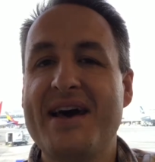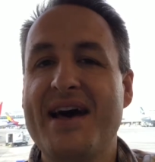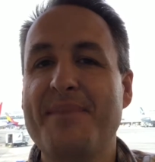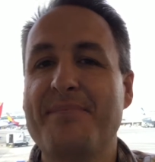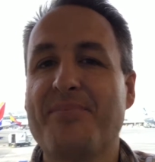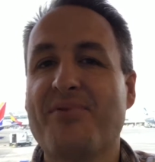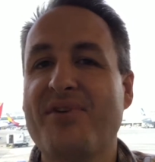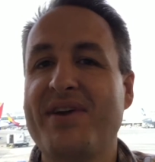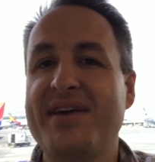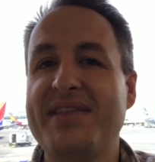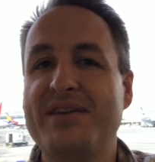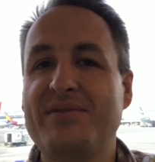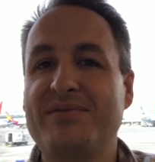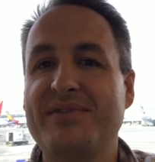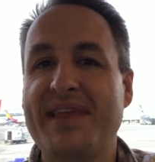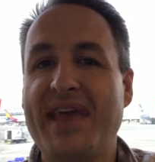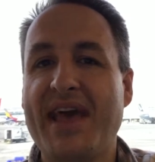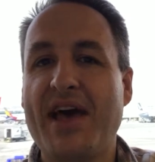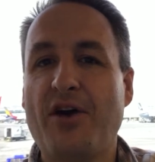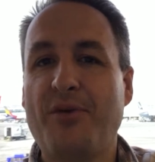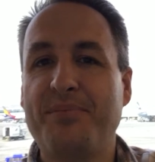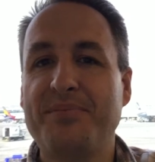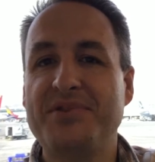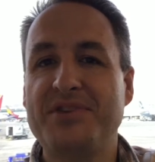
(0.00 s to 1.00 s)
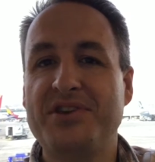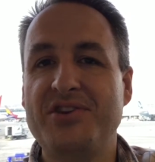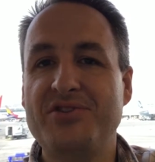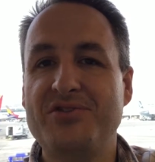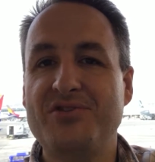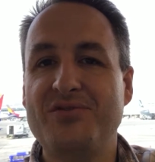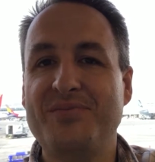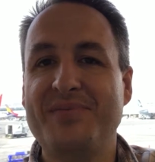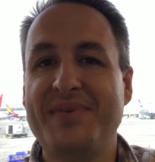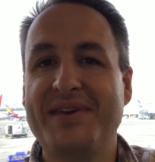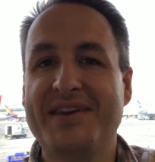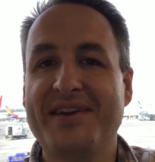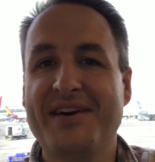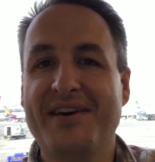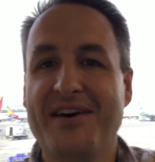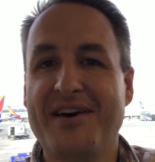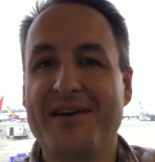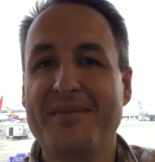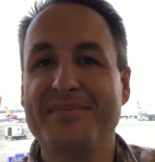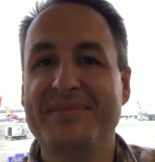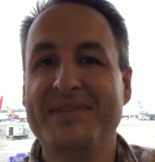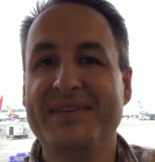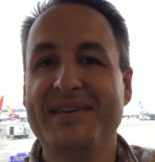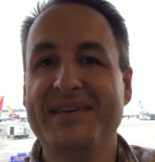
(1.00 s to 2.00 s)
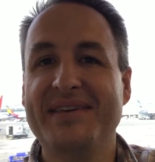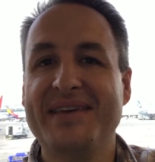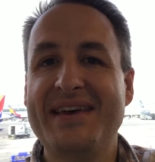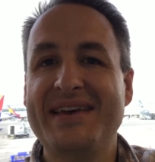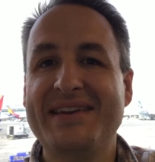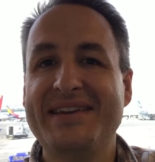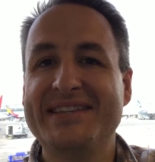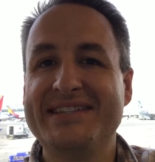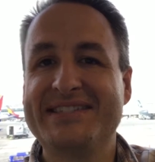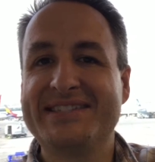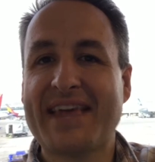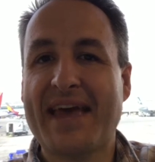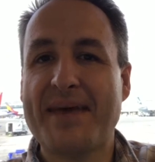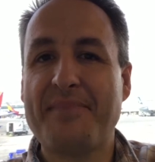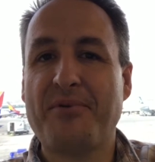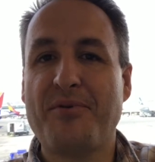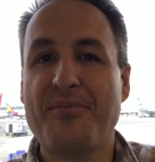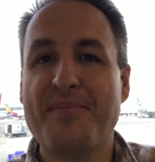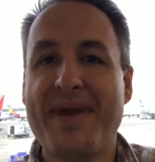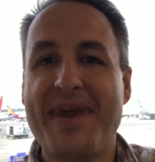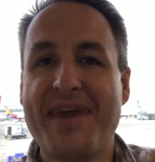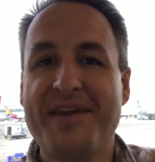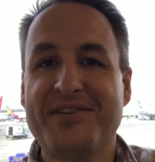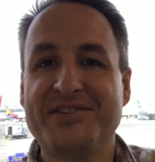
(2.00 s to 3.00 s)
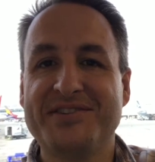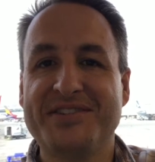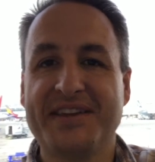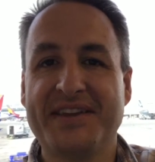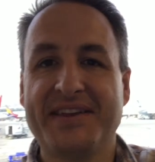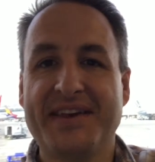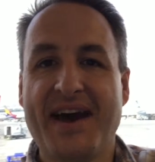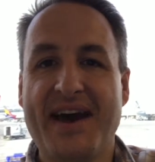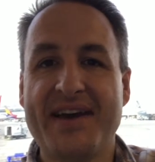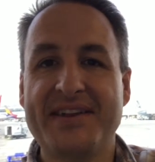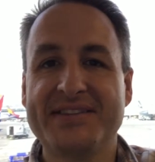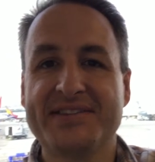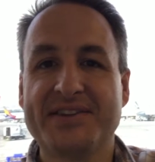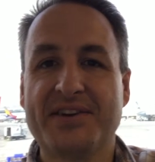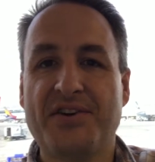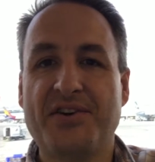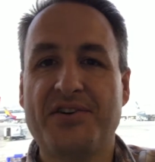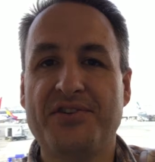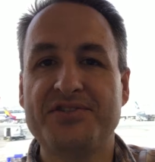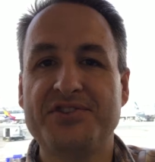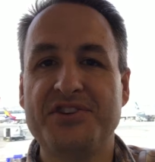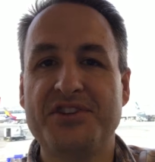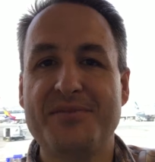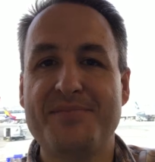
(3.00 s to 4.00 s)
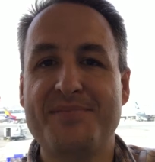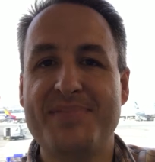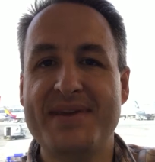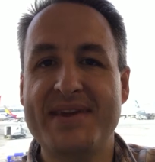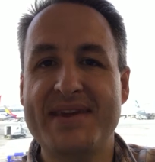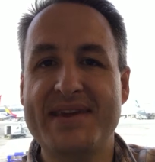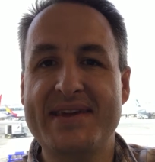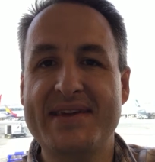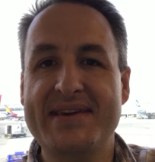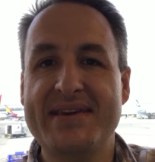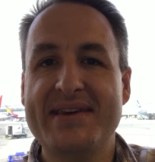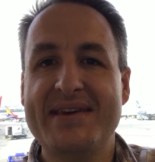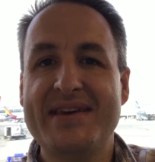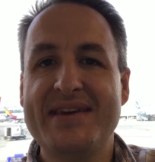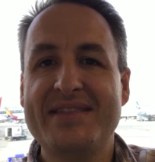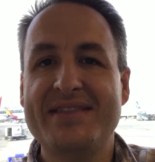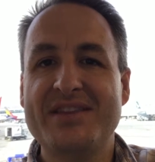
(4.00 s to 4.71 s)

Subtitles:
I'm praying that it would help you become the disciple makers that God has called you to be,